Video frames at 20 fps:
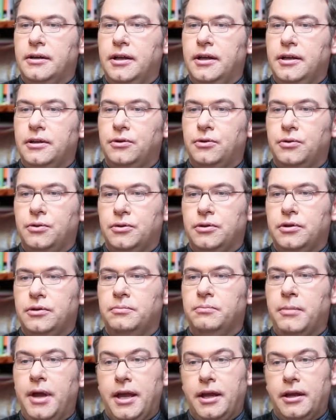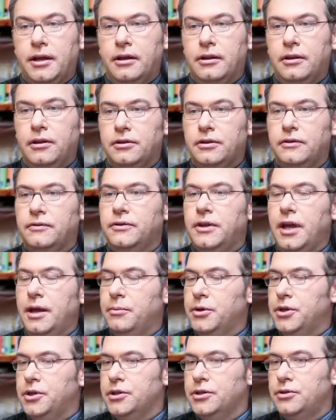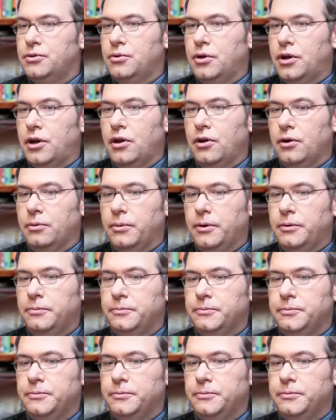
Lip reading: it could make a lot of damages to economy.